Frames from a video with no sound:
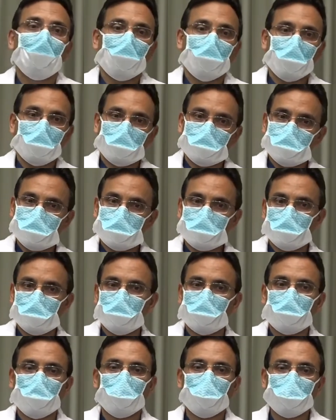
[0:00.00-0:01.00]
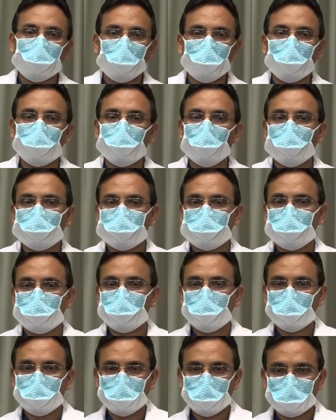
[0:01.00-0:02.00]
and usually they're not eating well, so
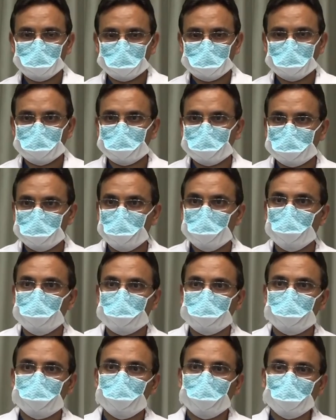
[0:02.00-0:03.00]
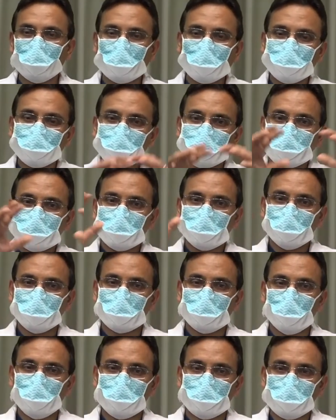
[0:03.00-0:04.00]
the nutrition's poor. So you have this
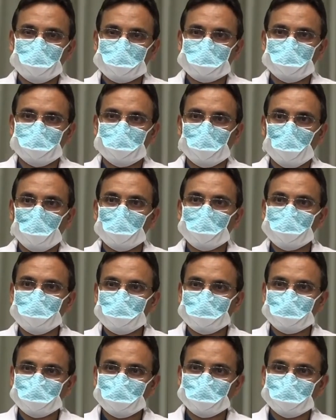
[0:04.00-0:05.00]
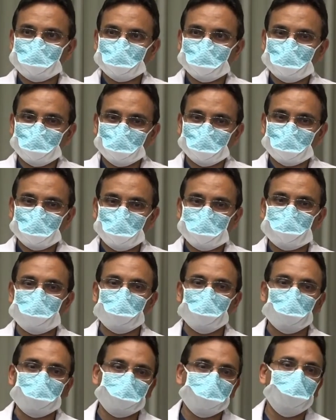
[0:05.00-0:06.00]
conglomeration of all of these things that kind of come
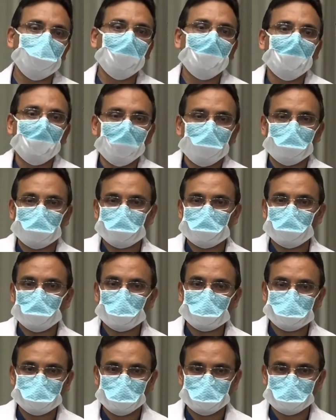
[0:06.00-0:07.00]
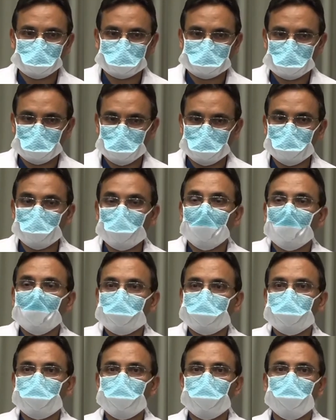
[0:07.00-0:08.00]
together and create a perfect storm.
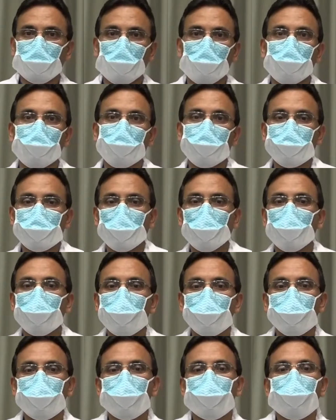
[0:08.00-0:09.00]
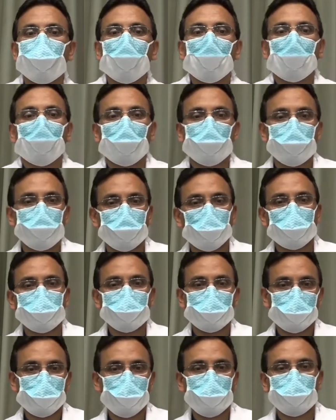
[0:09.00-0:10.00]
So we want to try to
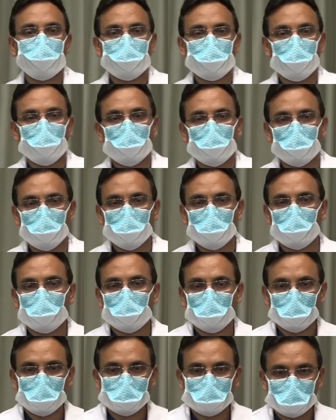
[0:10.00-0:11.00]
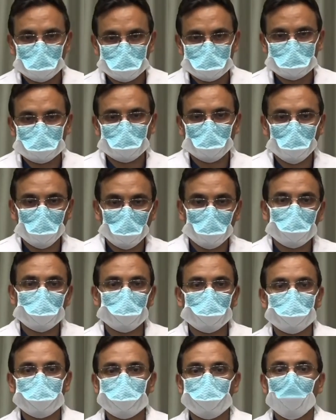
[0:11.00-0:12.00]
address each and all, uh, all of those
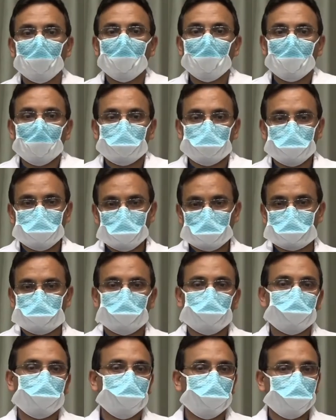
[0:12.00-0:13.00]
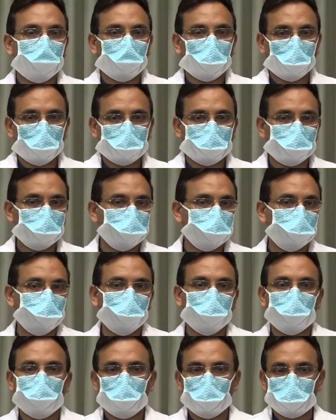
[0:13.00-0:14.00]
areas to make sure their hygiene's
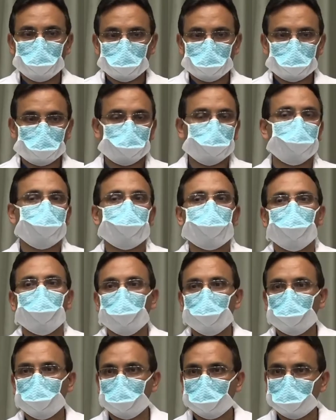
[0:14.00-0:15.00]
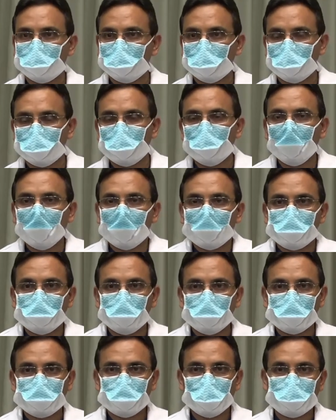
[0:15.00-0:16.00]
good, their nutrition's good, that we're you
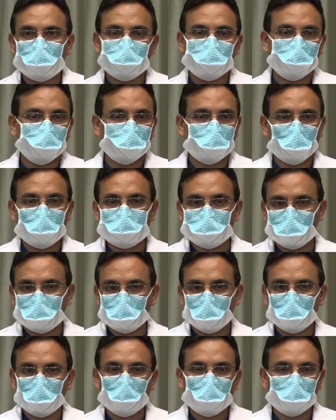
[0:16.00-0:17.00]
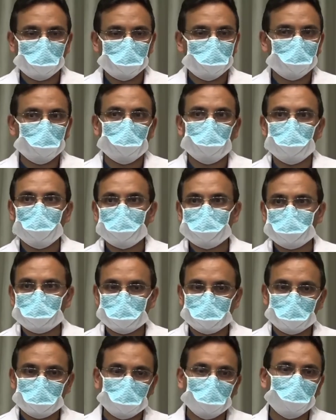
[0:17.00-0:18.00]
know changing their diaper or whatnot on a regular basis,
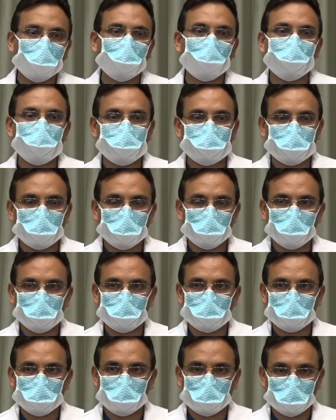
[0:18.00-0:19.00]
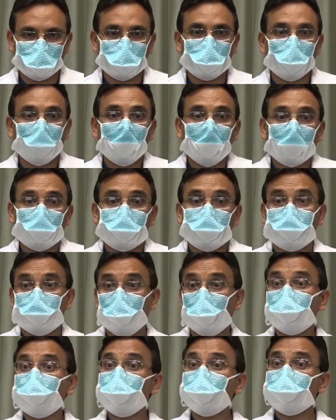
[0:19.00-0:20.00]
so you're not having soilage and things. So if we're
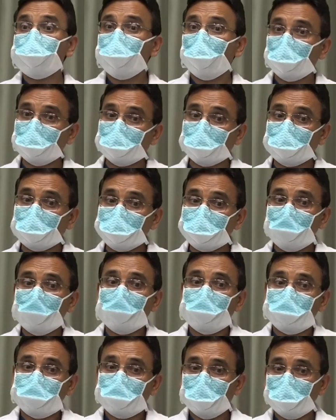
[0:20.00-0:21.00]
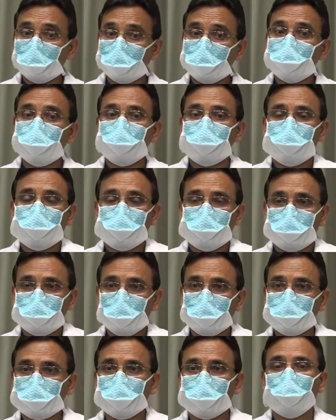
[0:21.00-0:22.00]
able to do all that, then
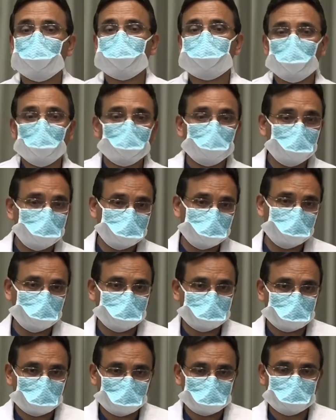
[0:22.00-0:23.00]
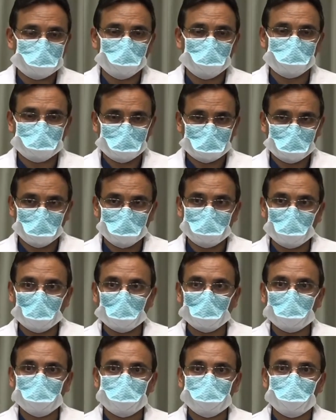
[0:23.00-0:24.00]
it's less likely for the pressure ulcer to come
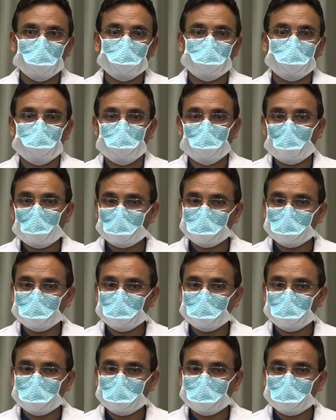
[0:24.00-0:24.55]
back. But if you're not